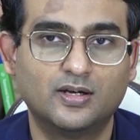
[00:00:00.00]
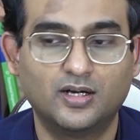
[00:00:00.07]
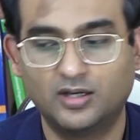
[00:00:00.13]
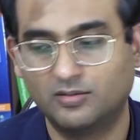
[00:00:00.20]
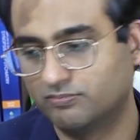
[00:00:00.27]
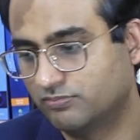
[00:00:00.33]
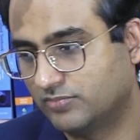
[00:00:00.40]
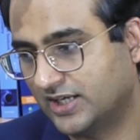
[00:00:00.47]

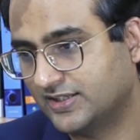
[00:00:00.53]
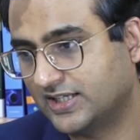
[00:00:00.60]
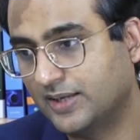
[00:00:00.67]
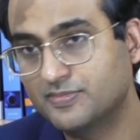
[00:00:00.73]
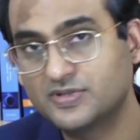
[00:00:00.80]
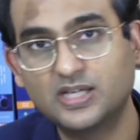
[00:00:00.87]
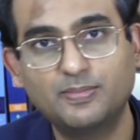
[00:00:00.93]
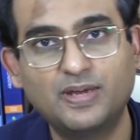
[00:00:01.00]
At
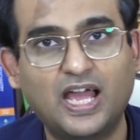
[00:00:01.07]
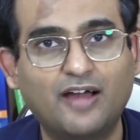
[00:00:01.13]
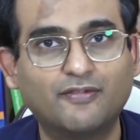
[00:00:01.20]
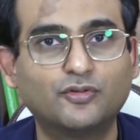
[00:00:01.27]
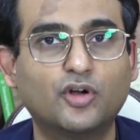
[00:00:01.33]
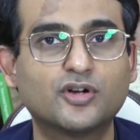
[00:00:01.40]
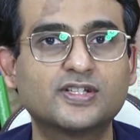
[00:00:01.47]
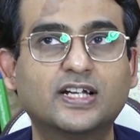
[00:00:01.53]
times they may
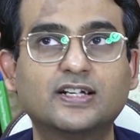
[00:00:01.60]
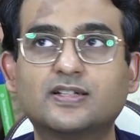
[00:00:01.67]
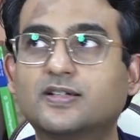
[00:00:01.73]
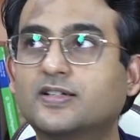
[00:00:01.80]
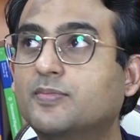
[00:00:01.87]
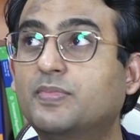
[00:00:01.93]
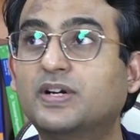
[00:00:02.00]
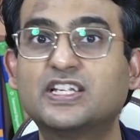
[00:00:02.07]
have thoughts
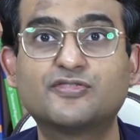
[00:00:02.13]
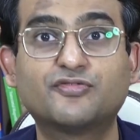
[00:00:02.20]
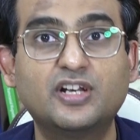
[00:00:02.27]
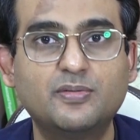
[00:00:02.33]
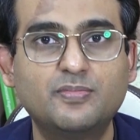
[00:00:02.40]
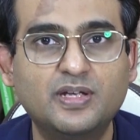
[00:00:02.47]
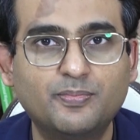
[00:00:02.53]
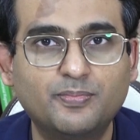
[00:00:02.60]
that somebody is
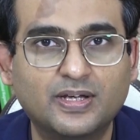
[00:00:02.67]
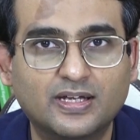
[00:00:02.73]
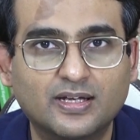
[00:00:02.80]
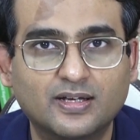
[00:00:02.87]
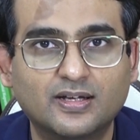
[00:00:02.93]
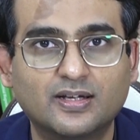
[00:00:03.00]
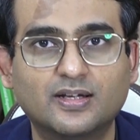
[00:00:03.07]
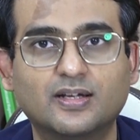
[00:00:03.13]
filming
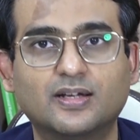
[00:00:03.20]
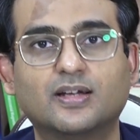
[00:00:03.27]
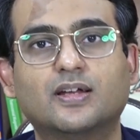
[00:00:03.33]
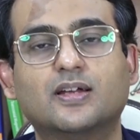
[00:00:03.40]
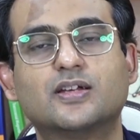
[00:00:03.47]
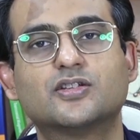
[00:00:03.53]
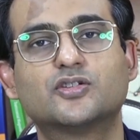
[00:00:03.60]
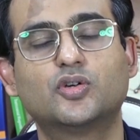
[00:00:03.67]
me.
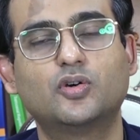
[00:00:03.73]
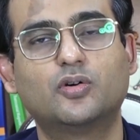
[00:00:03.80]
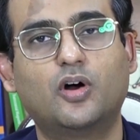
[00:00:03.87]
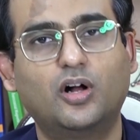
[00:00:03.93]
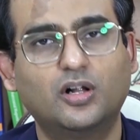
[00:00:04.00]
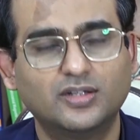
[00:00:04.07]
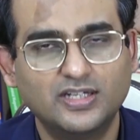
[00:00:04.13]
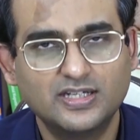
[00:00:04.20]
So
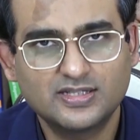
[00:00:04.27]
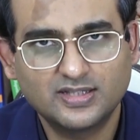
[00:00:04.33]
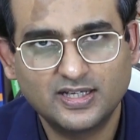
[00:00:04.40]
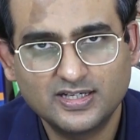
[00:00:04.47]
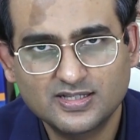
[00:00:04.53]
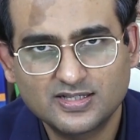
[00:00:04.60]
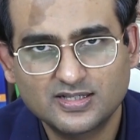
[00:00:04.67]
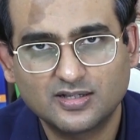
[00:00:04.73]
all these
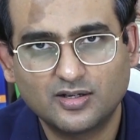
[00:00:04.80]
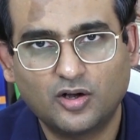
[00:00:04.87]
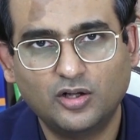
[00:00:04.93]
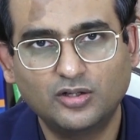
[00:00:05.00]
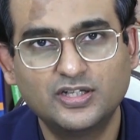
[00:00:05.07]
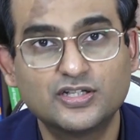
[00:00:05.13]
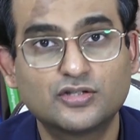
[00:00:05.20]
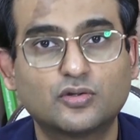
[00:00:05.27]
things,
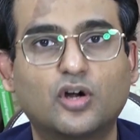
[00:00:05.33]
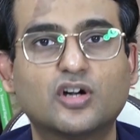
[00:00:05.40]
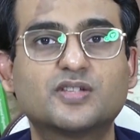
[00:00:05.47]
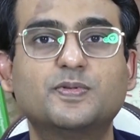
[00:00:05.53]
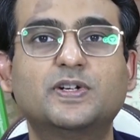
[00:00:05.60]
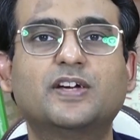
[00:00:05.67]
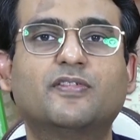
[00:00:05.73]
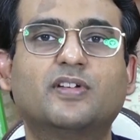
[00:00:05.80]
all these
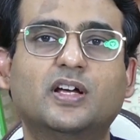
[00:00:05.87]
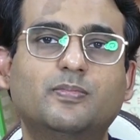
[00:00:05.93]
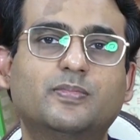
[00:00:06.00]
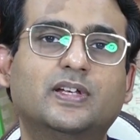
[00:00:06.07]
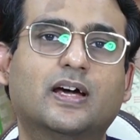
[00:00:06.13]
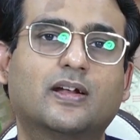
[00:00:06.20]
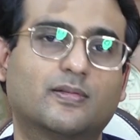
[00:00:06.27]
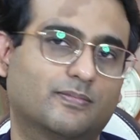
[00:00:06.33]
thoughts may develop.
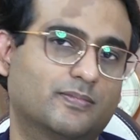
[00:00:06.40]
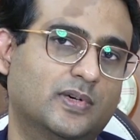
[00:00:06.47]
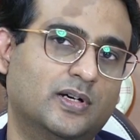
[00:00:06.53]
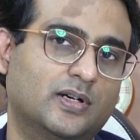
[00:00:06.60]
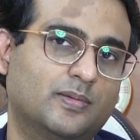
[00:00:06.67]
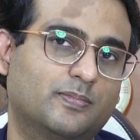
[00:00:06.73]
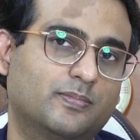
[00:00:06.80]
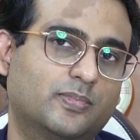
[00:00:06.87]
They
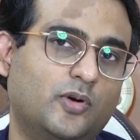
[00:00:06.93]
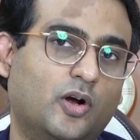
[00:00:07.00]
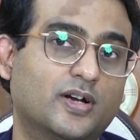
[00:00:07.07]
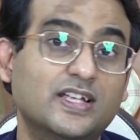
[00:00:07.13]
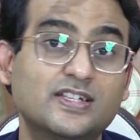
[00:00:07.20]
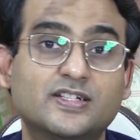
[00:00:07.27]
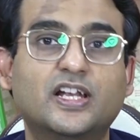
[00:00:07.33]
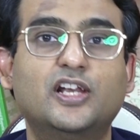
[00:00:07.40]
are
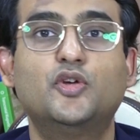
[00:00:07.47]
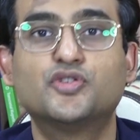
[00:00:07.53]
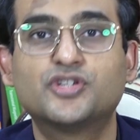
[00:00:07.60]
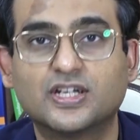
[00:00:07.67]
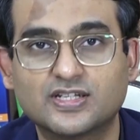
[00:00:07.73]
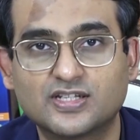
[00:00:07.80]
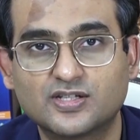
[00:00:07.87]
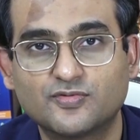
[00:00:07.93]
called as
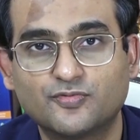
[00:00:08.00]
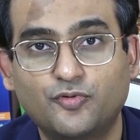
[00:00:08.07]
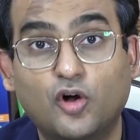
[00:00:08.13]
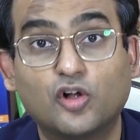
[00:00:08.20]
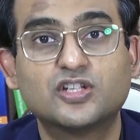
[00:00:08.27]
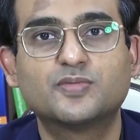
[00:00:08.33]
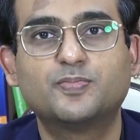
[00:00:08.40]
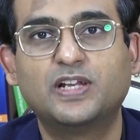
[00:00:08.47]
delusions,
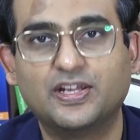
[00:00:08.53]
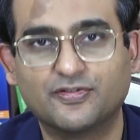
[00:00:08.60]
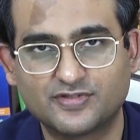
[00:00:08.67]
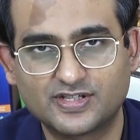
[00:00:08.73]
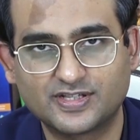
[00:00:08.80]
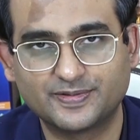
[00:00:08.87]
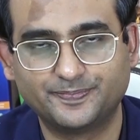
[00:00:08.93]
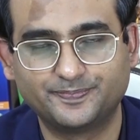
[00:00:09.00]
false
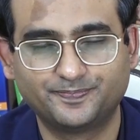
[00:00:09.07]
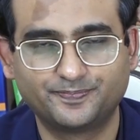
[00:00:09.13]
beliefs.